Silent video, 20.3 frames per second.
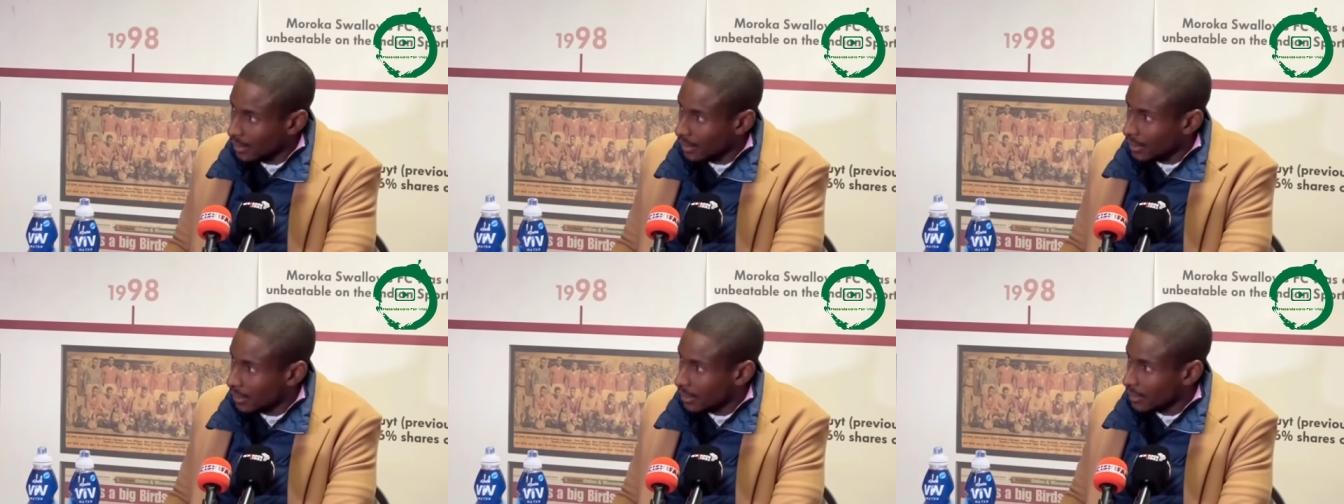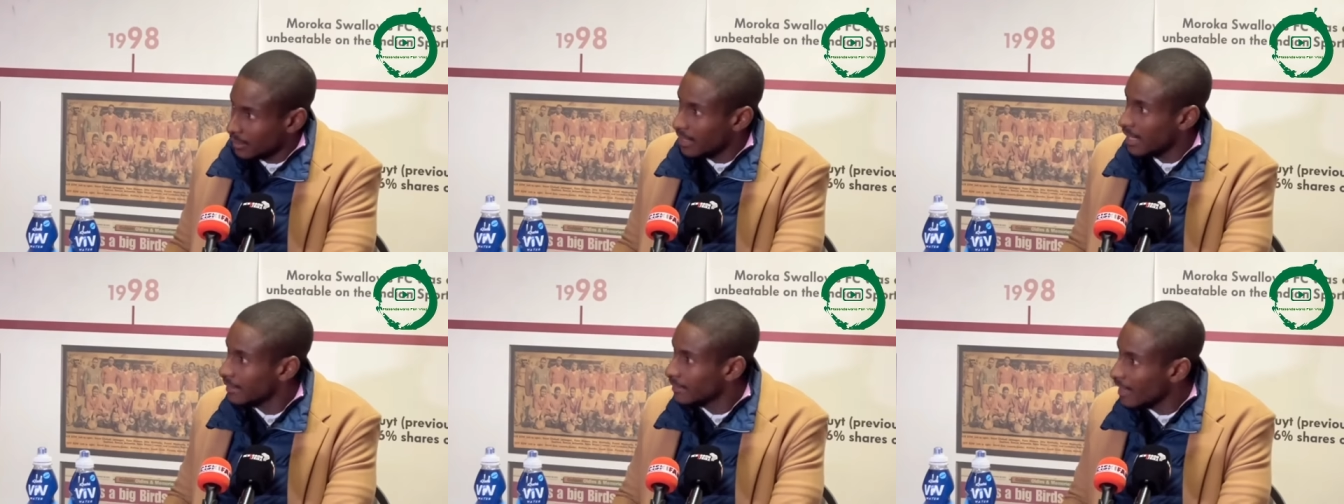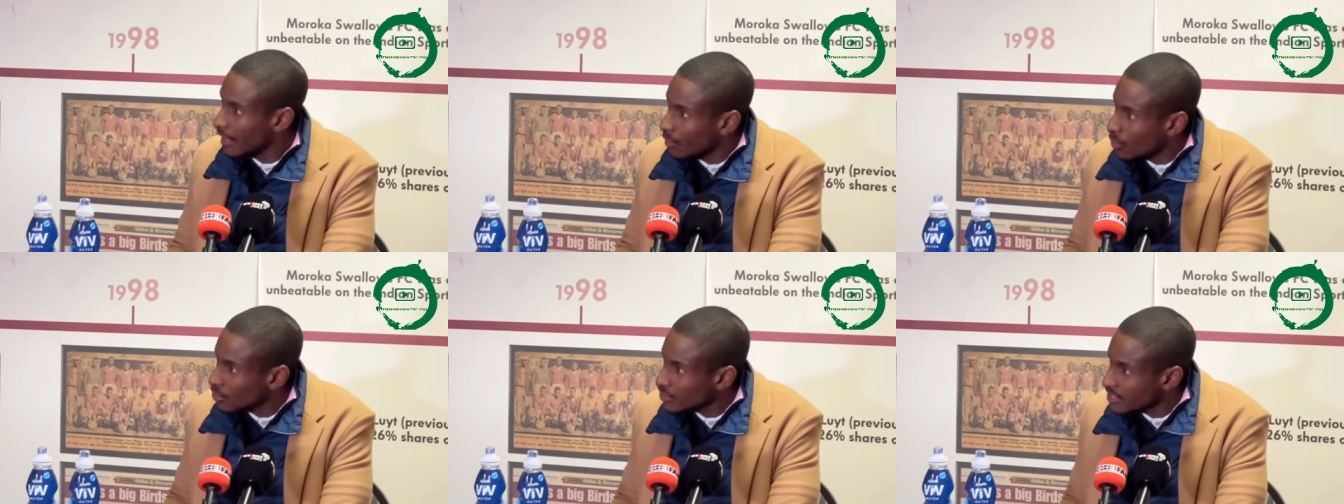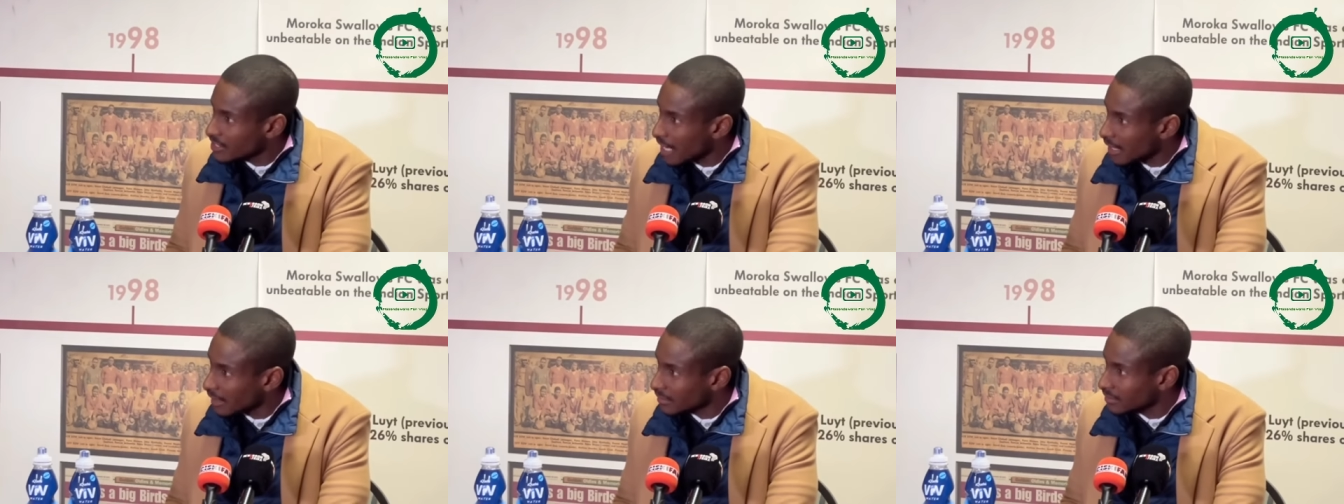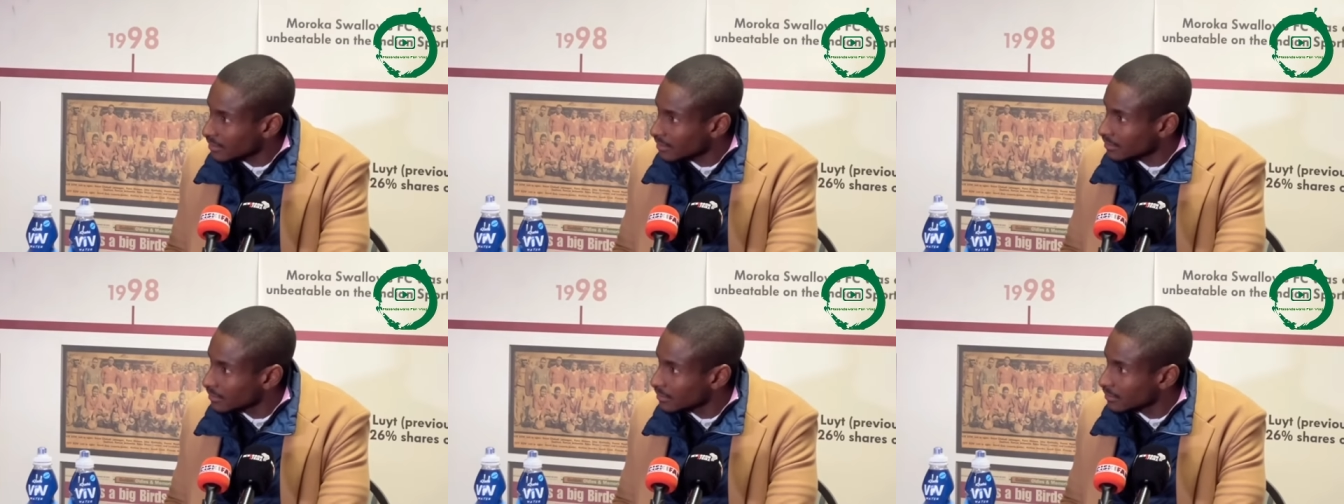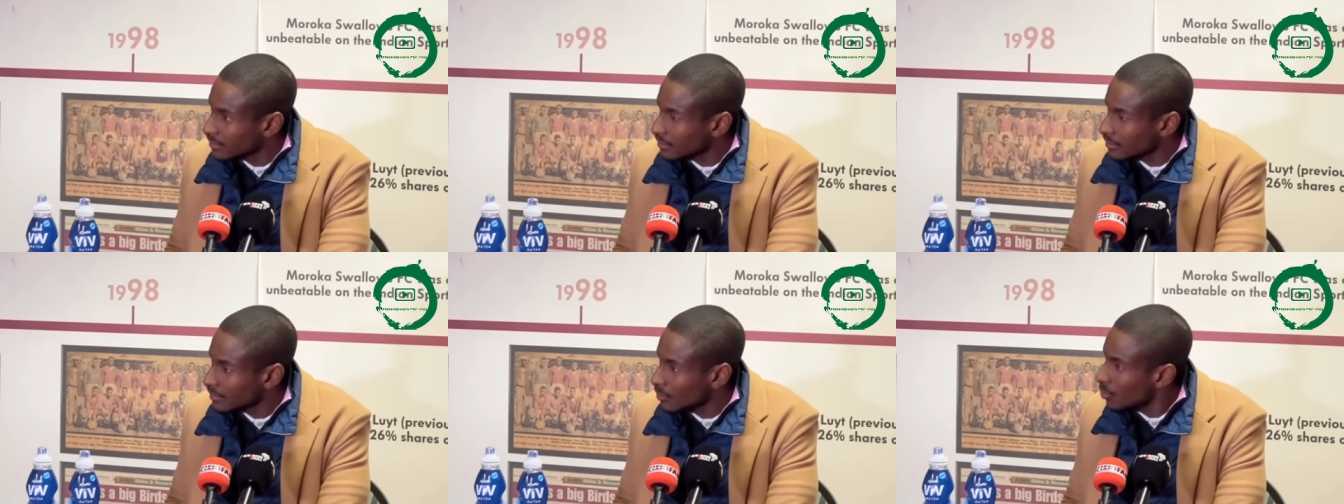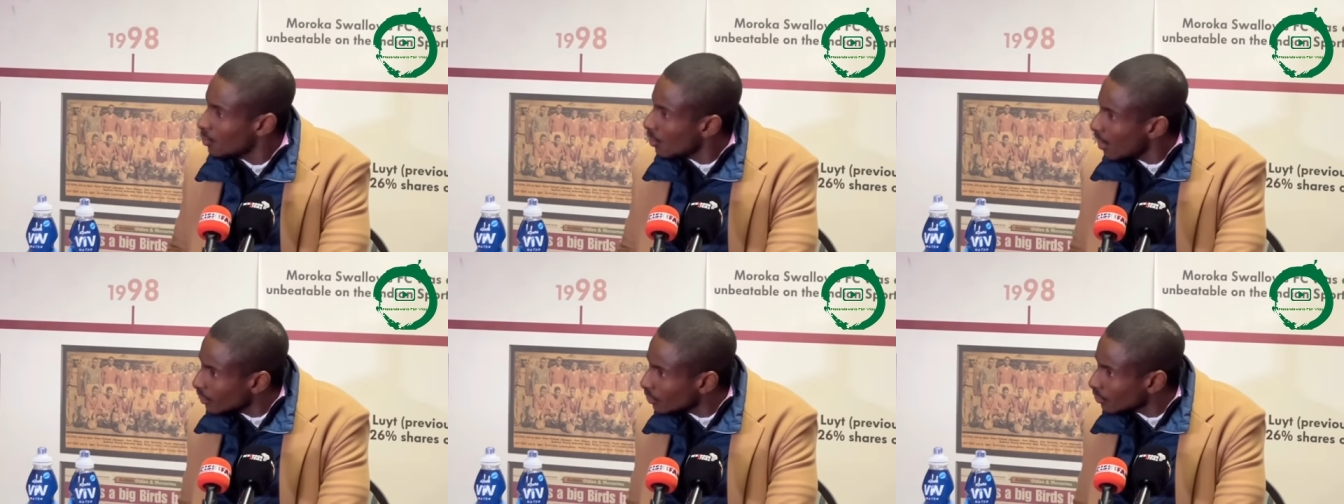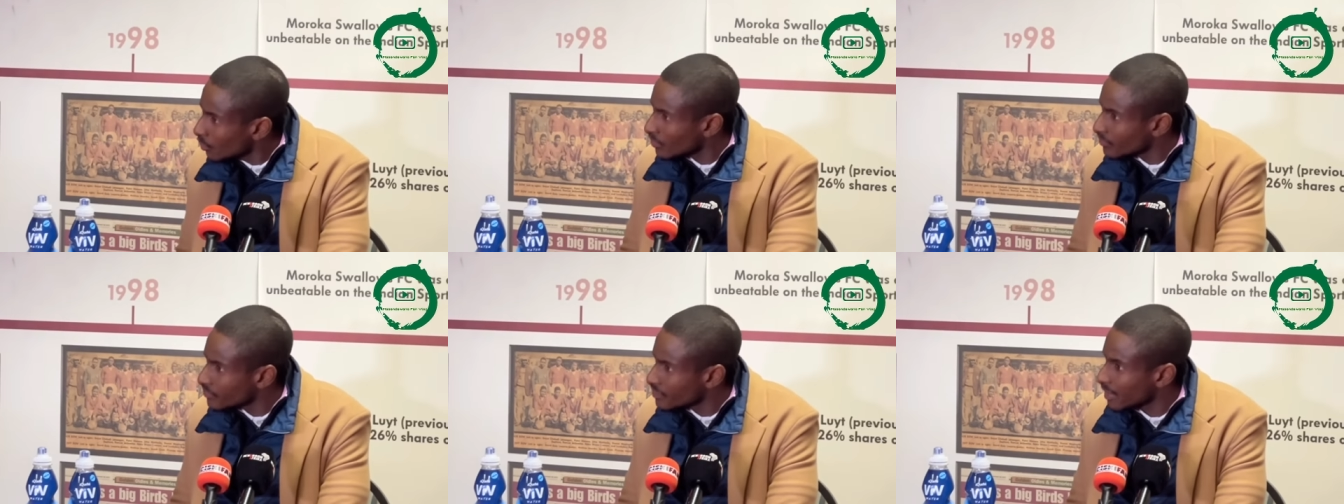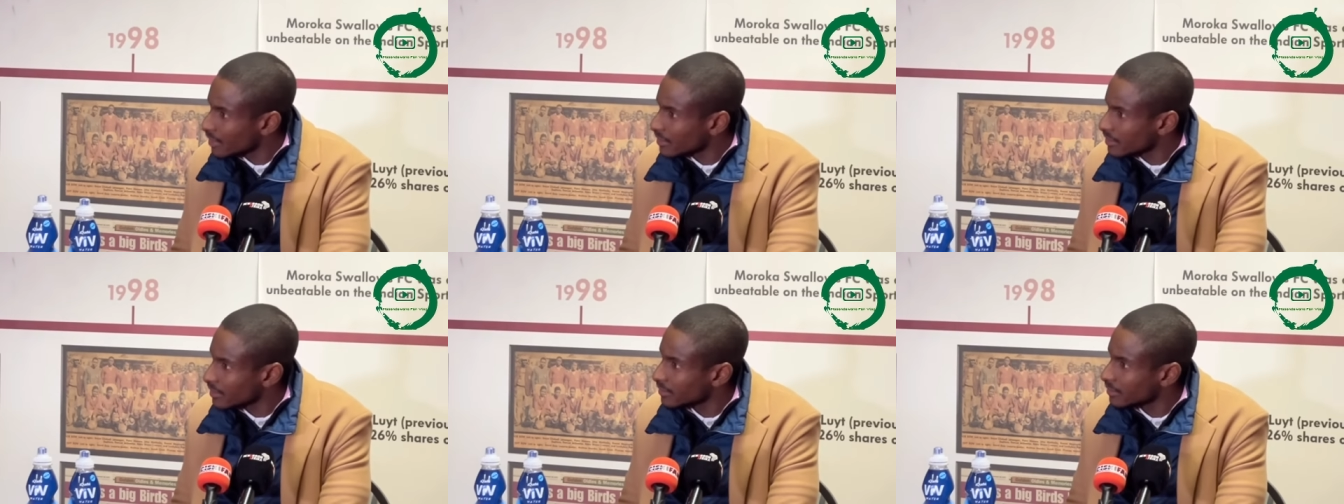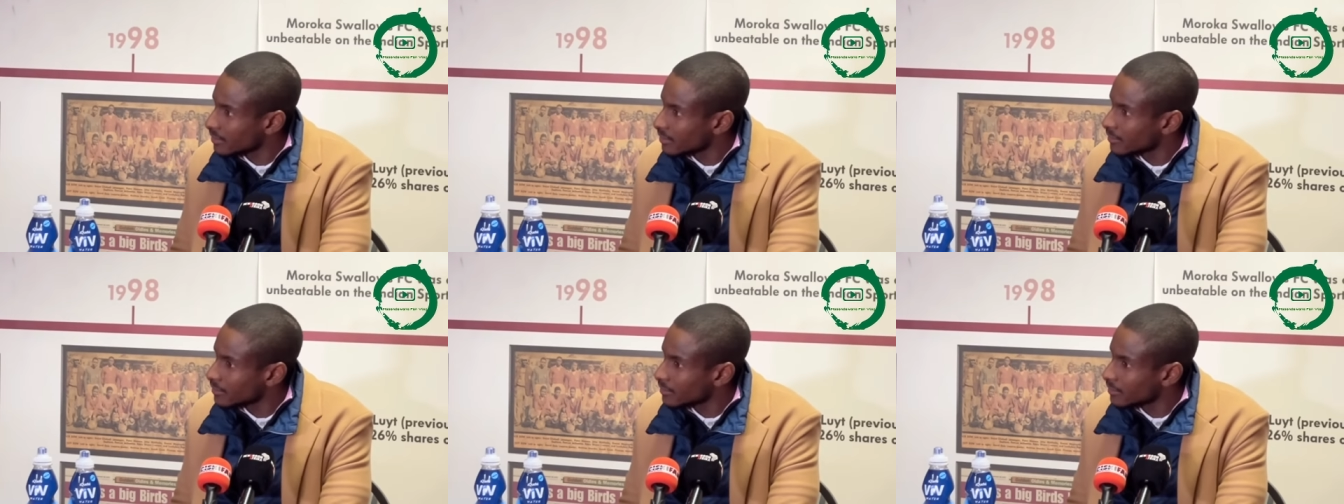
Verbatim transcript: Then they consult. Who are you consulting?